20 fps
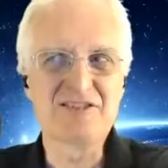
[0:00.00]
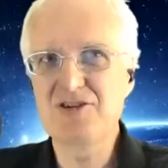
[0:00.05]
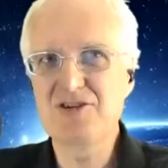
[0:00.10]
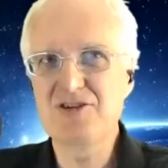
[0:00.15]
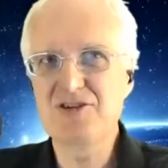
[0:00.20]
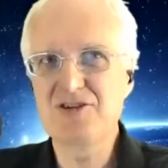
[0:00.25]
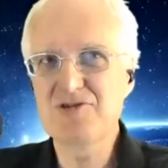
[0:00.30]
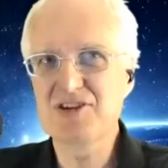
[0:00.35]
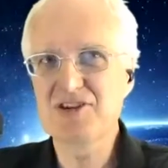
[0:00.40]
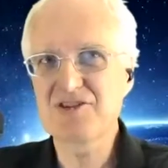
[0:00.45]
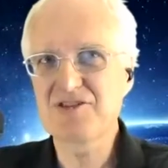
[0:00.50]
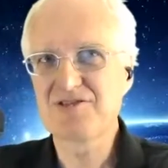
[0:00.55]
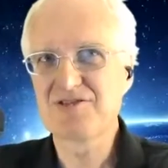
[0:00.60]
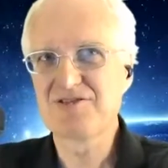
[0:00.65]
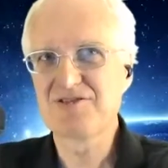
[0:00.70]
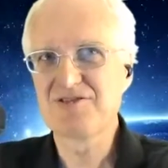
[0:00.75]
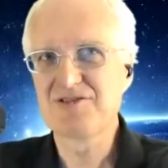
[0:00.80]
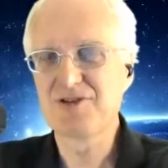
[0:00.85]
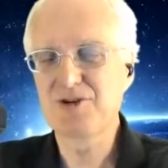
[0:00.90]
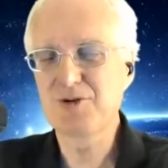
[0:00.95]
you just
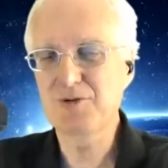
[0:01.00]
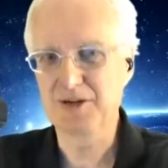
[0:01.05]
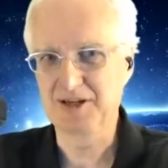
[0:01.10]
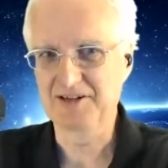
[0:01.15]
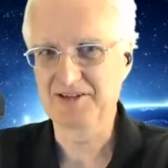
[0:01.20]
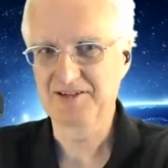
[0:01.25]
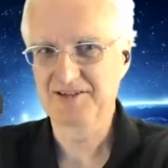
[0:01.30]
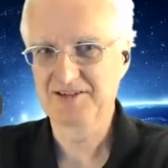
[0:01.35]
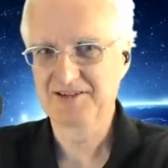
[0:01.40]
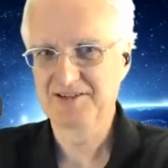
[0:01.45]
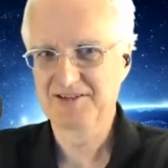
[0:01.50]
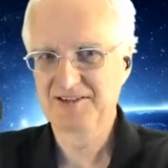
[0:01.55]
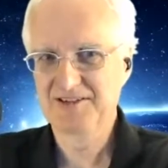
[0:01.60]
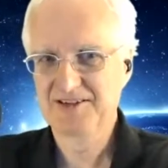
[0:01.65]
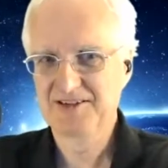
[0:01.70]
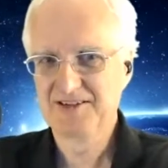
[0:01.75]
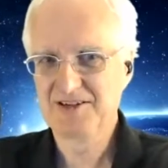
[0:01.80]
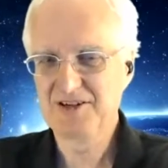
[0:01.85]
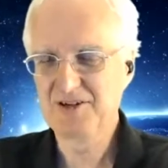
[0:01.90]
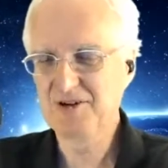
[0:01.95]
do it.
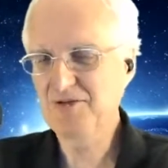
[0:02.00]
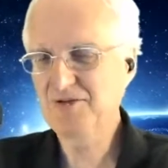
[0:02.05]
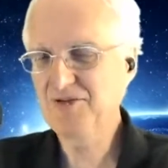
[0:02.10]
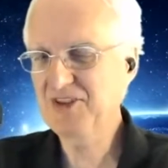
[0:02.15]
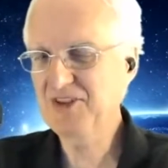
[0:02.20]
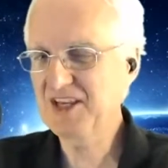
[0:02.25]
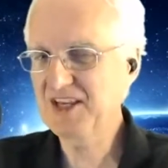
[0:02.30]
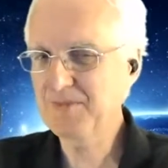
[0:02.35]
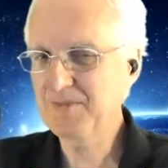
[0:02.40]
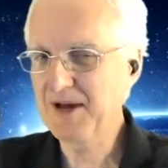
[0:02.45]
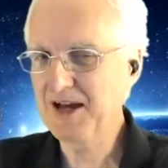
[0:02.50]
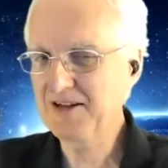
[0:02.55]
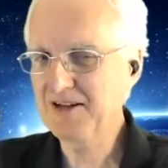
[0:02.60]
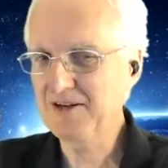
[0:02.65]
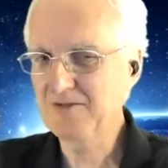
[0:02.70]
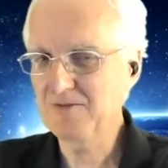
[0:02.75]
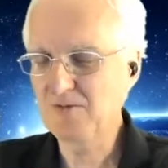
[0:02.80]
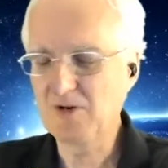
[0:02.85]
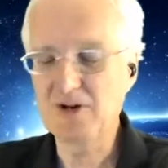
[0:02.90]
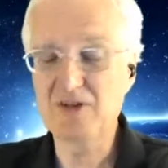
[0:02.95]
You don't think about
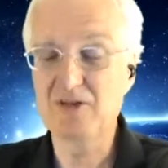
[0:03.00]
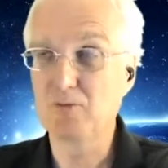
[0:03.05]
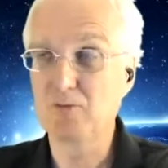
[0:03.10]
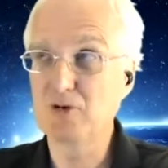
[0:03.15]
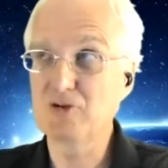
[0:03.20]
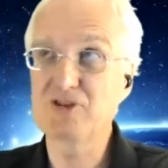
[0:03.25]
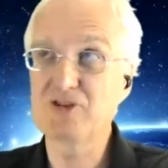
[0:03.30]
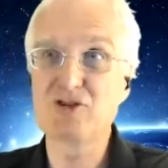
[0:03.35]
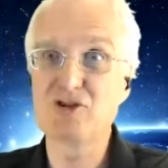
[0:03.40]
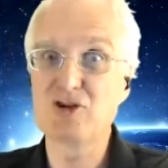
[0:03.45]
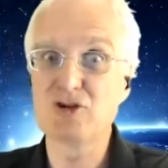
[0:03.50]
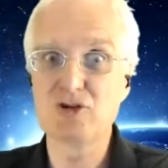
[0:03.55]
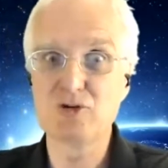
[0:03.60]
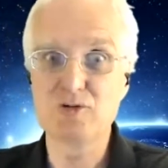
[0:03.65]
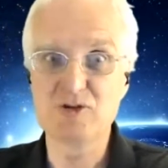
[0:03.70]
it. One of the worst things you can do